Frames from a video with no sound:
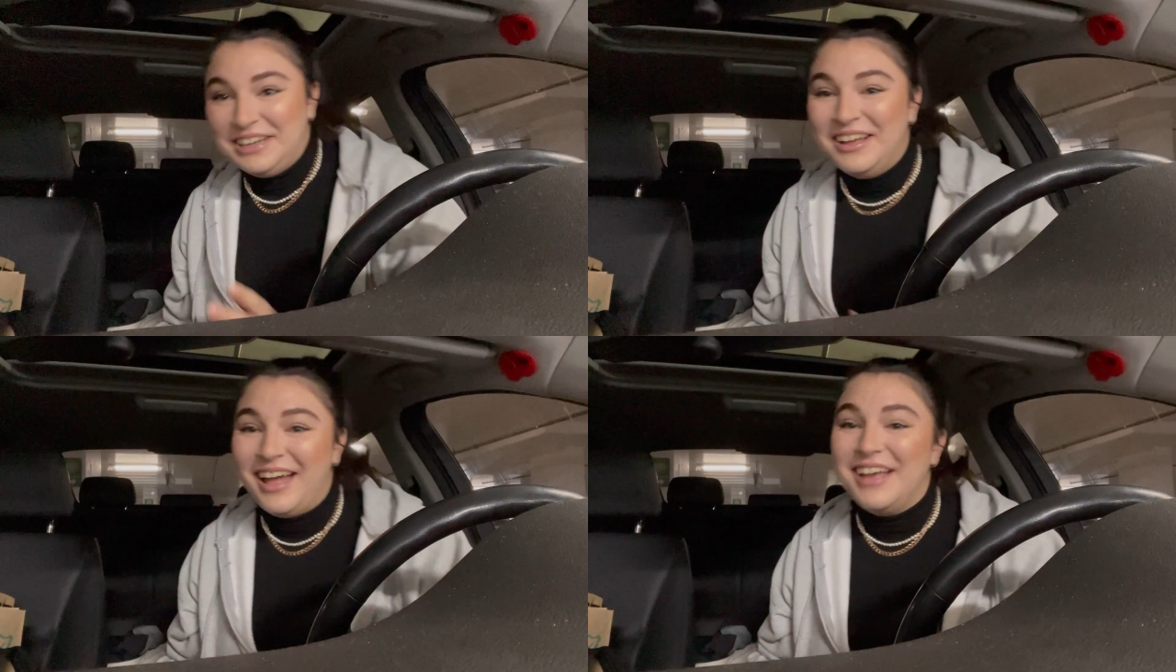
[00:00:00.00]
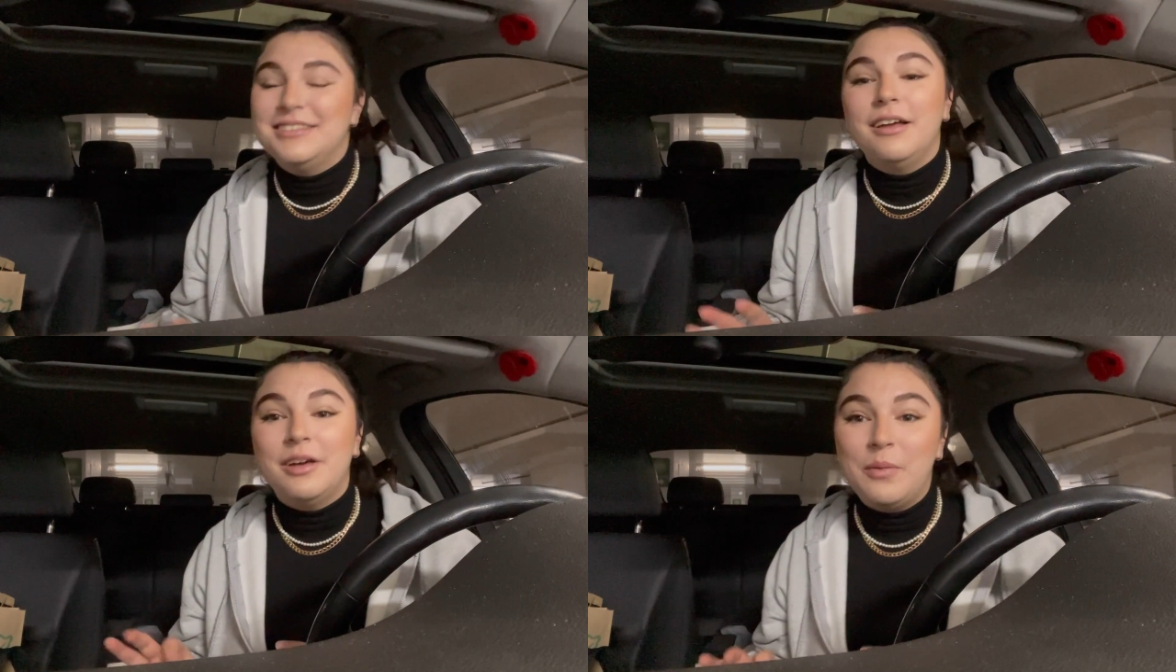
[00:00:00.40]
I
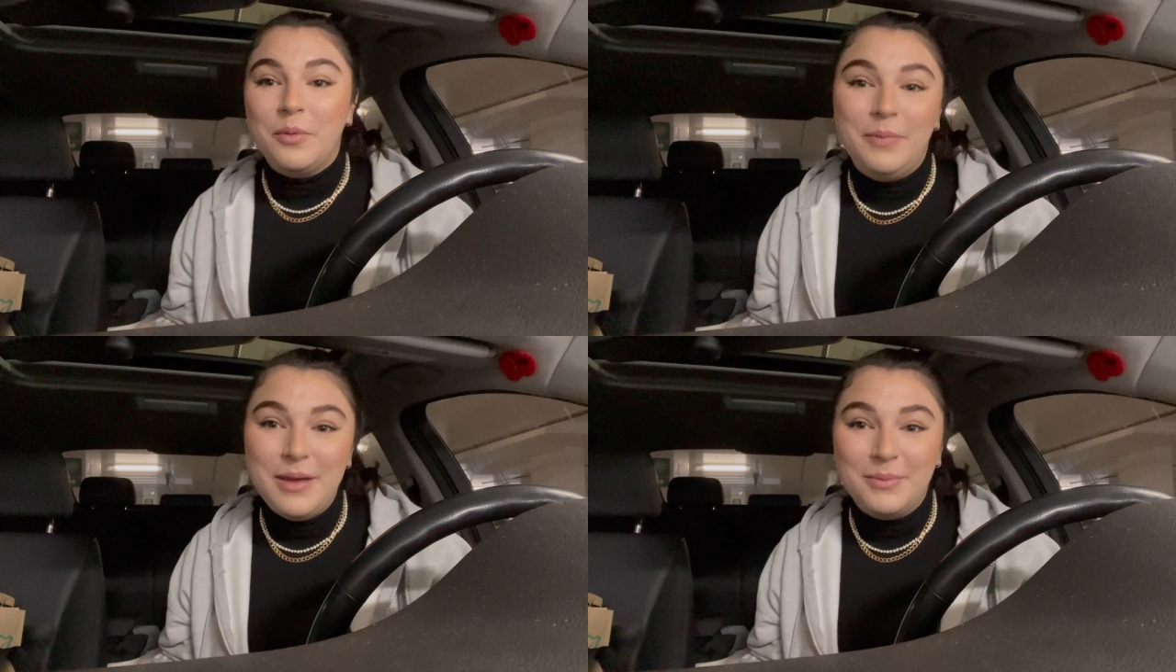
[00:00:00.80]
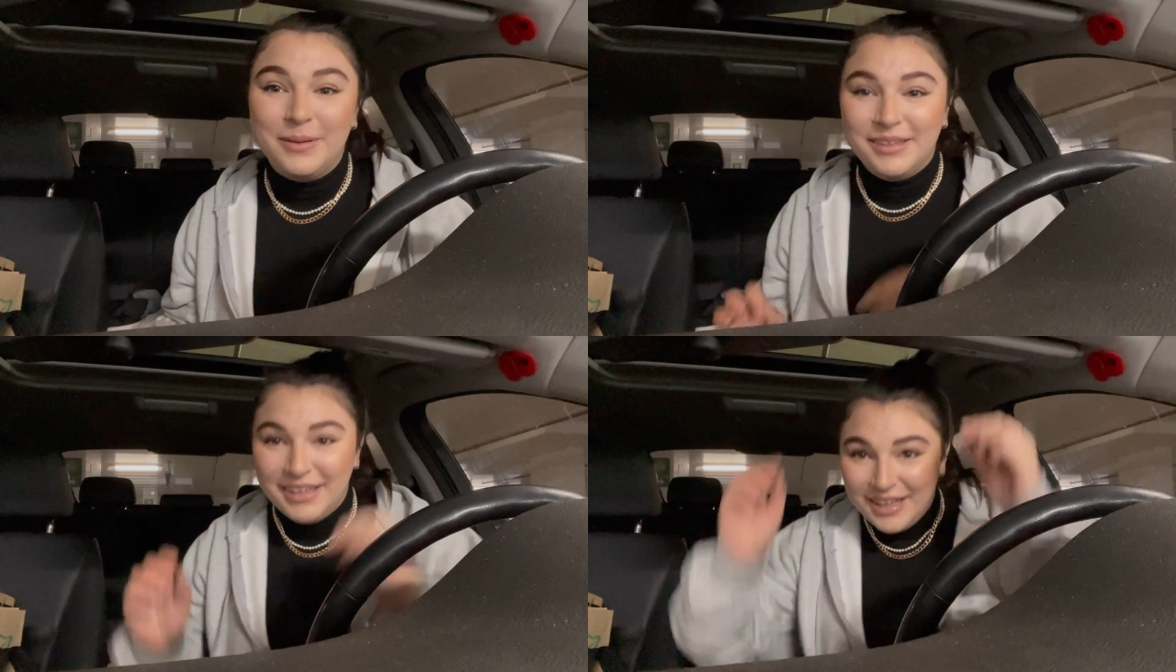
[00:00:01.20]
saw a couple
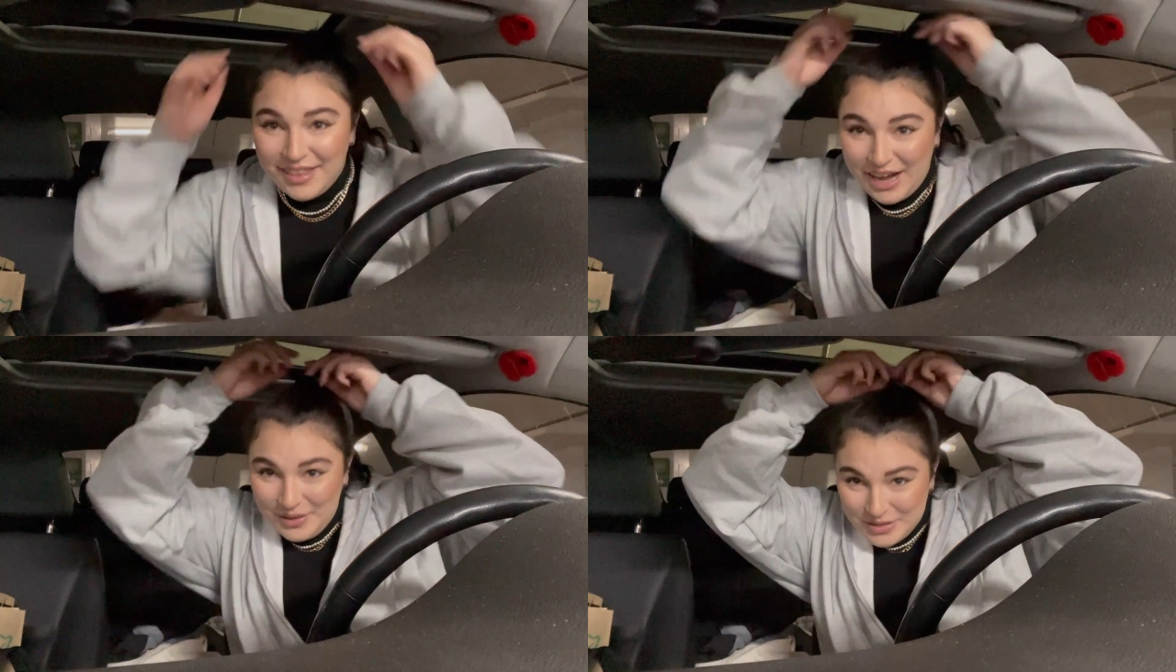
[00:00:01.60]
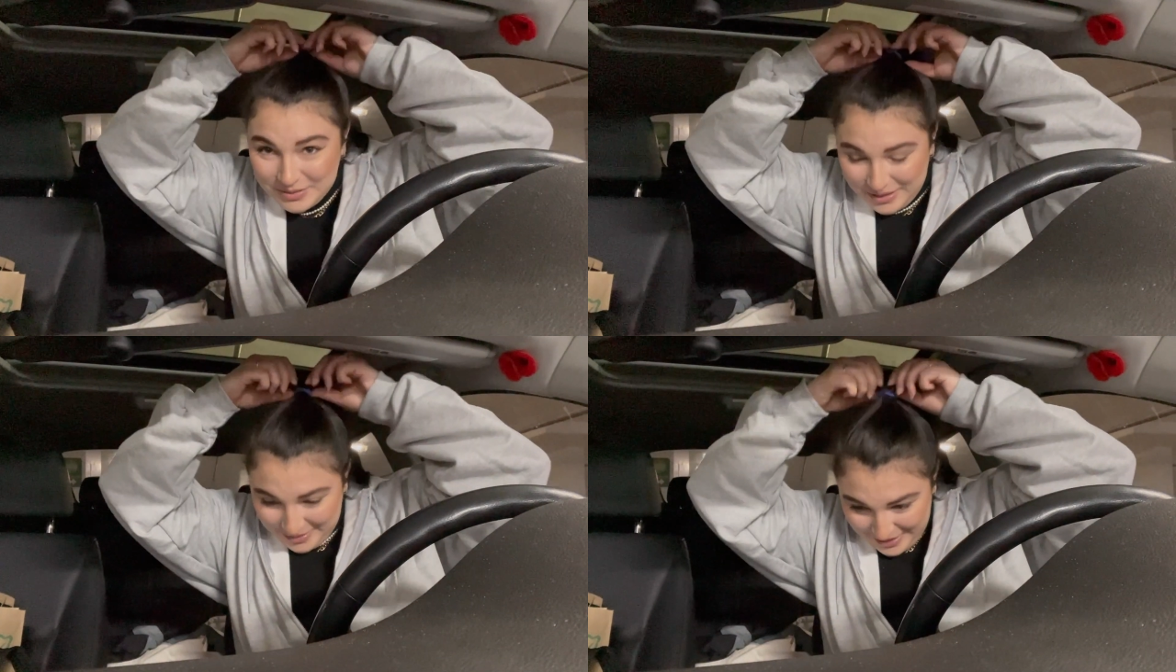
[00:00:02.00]
people that I used to
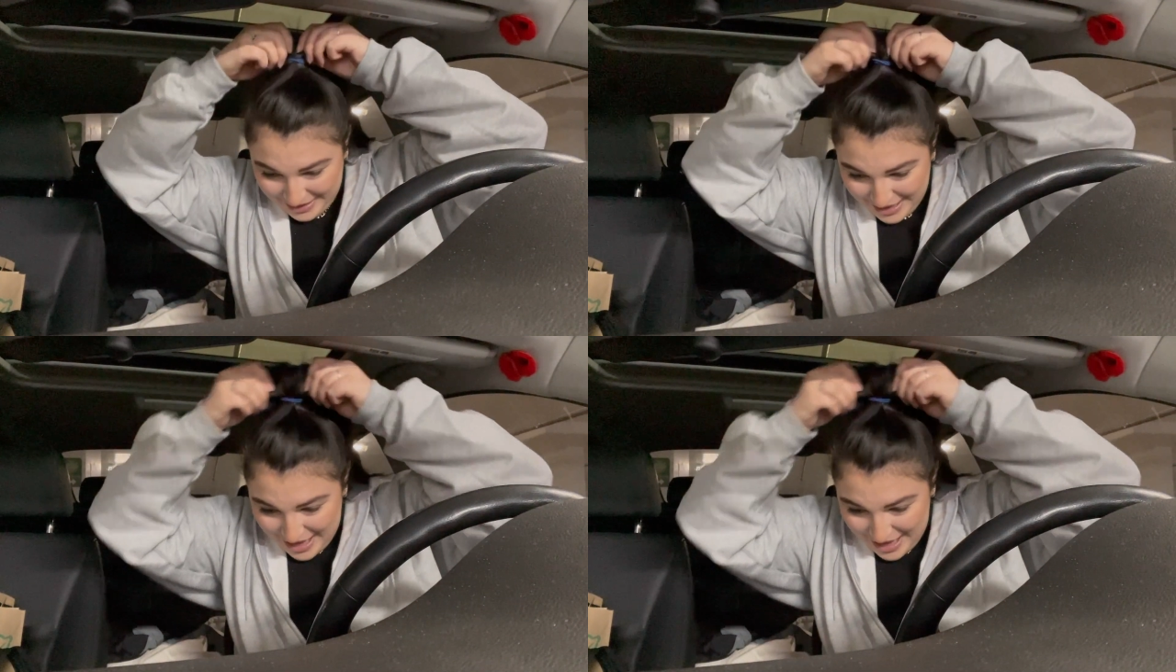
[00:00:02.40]
work with.